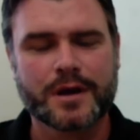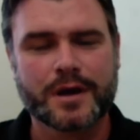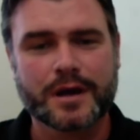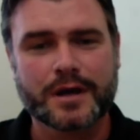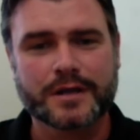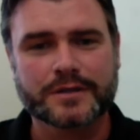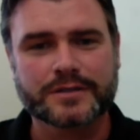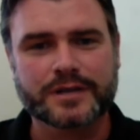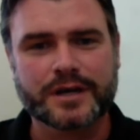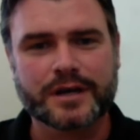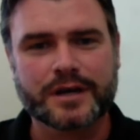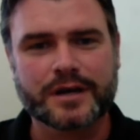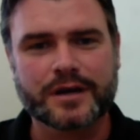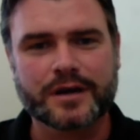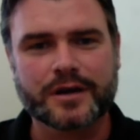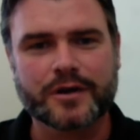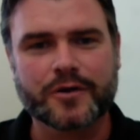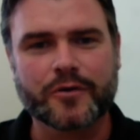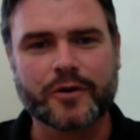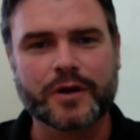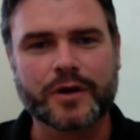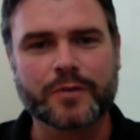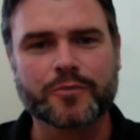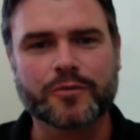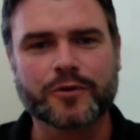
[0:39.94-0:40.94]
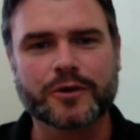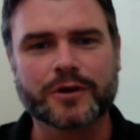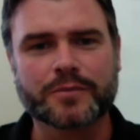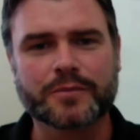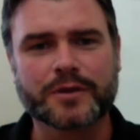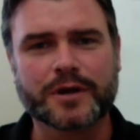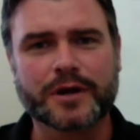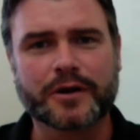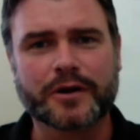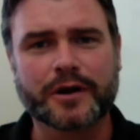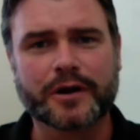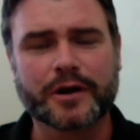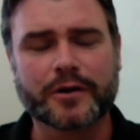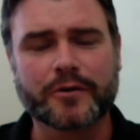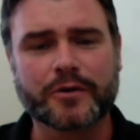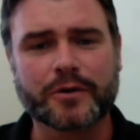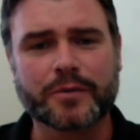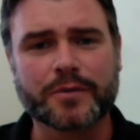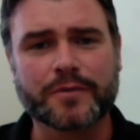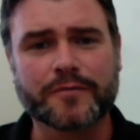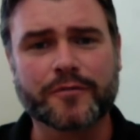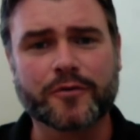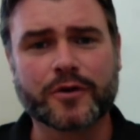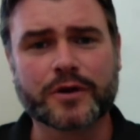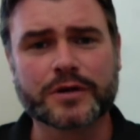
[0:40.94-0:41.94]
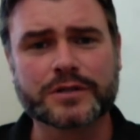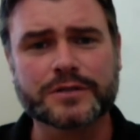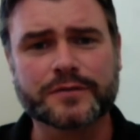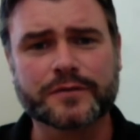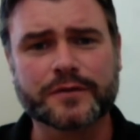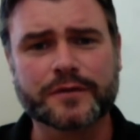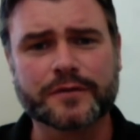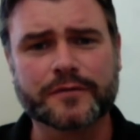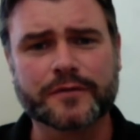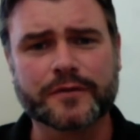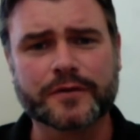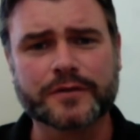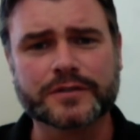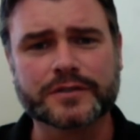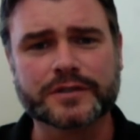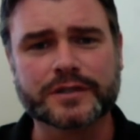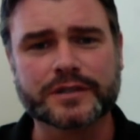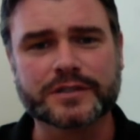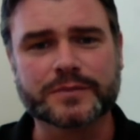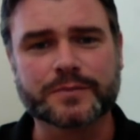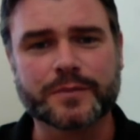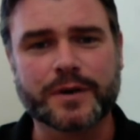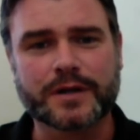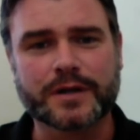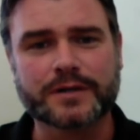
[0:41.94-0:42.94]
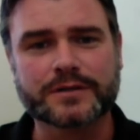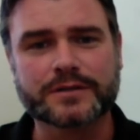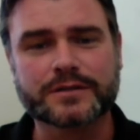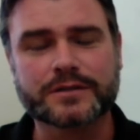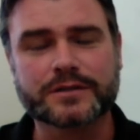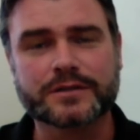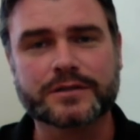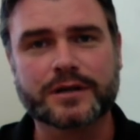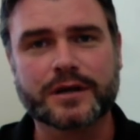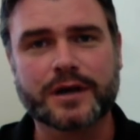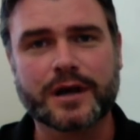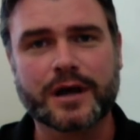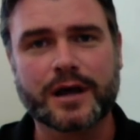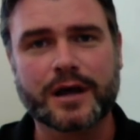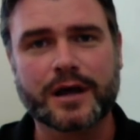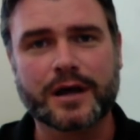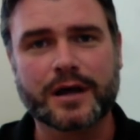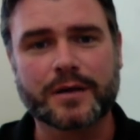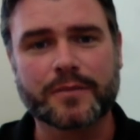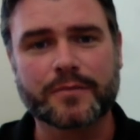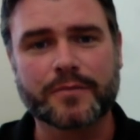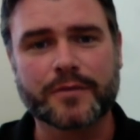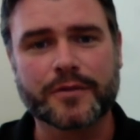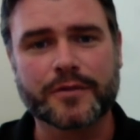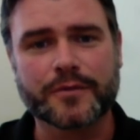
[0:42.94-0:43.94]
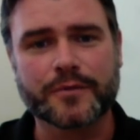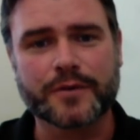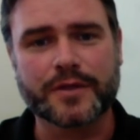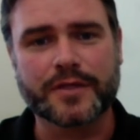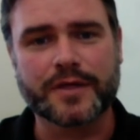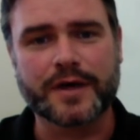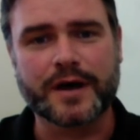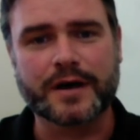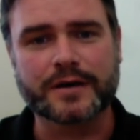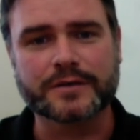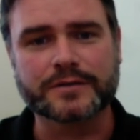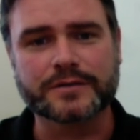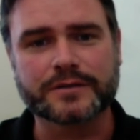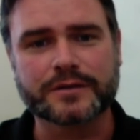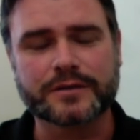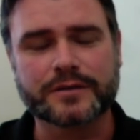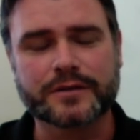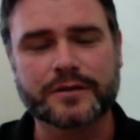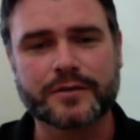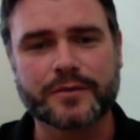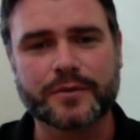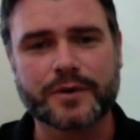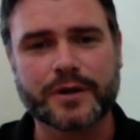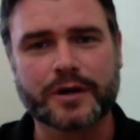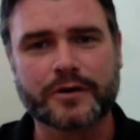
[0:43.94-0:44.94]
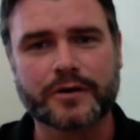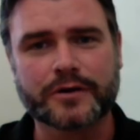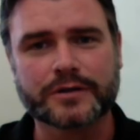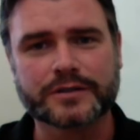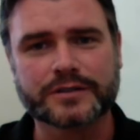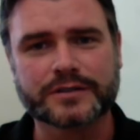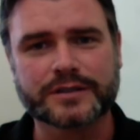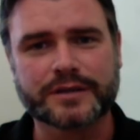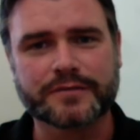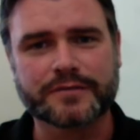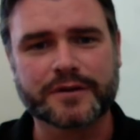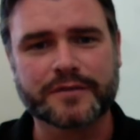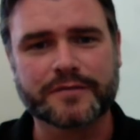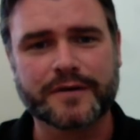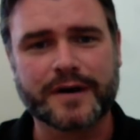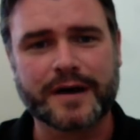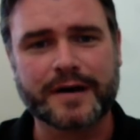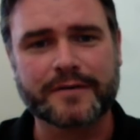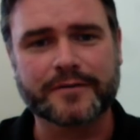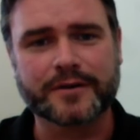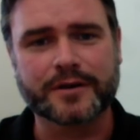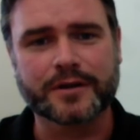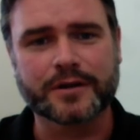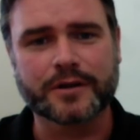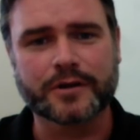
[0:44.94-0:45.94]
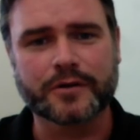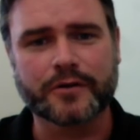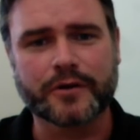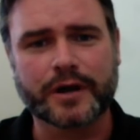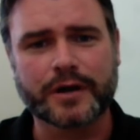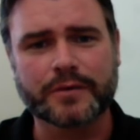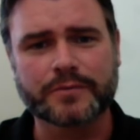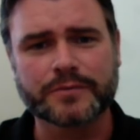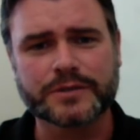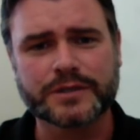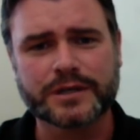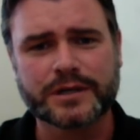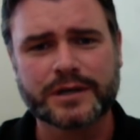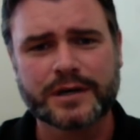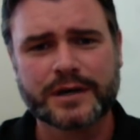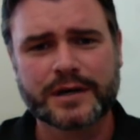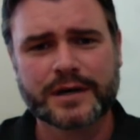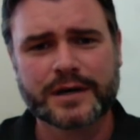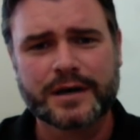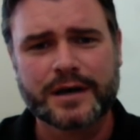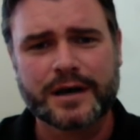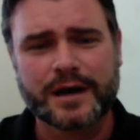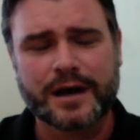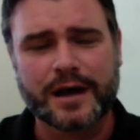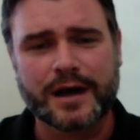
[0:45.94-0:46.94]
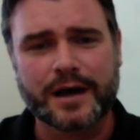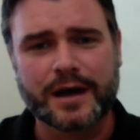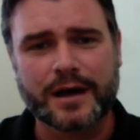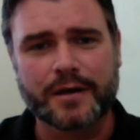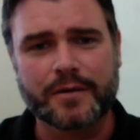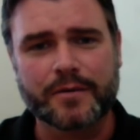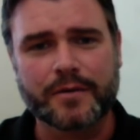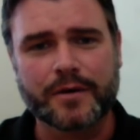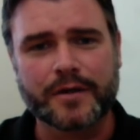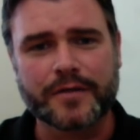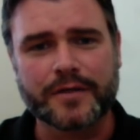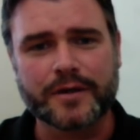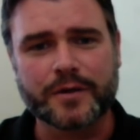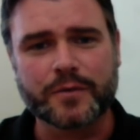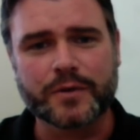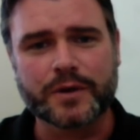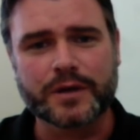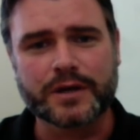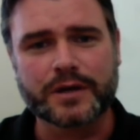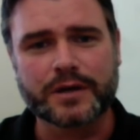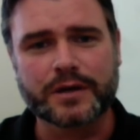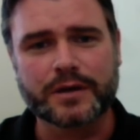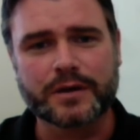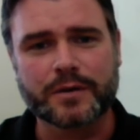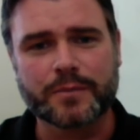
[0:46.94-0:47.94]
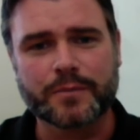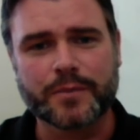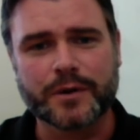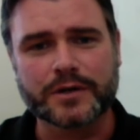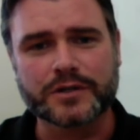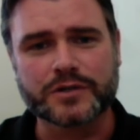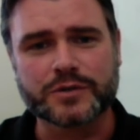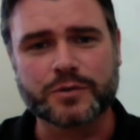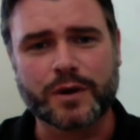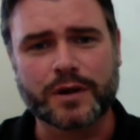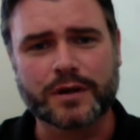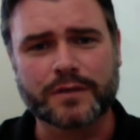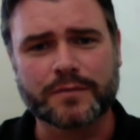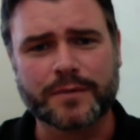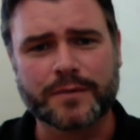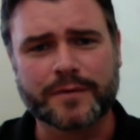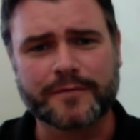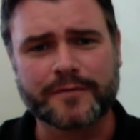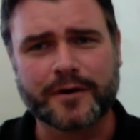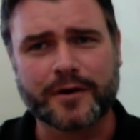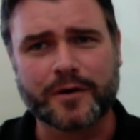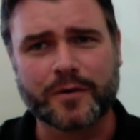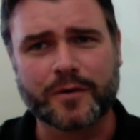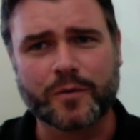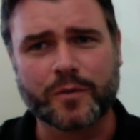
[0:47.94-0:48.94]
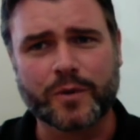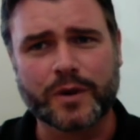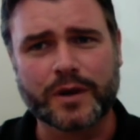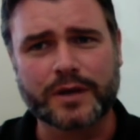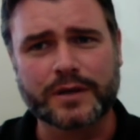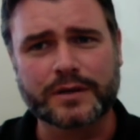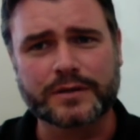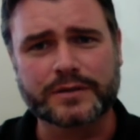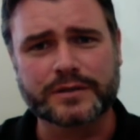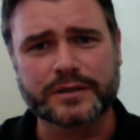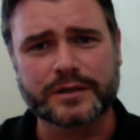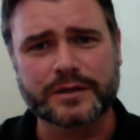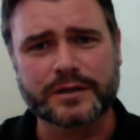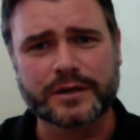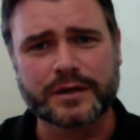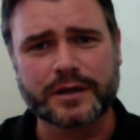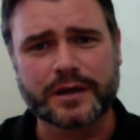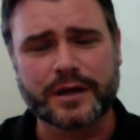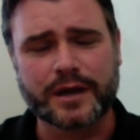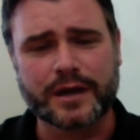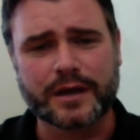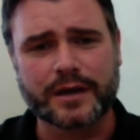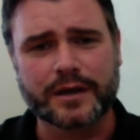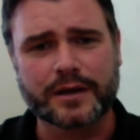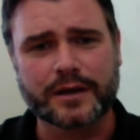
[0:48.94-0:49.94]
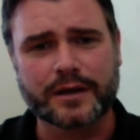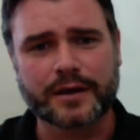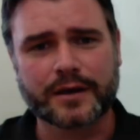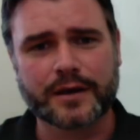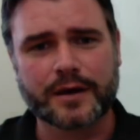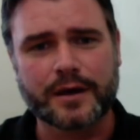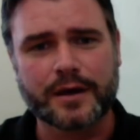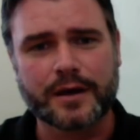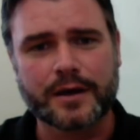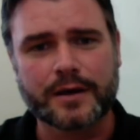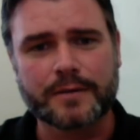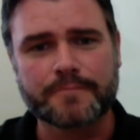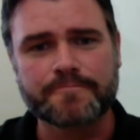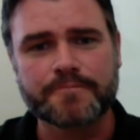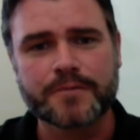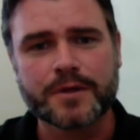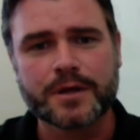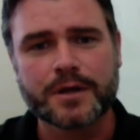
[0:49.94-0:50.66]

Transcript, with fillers: It's a great area agreement for us for the first six months, um, 3,375 kilograms. Uh, I think we punched well above our weight in gaining a uh,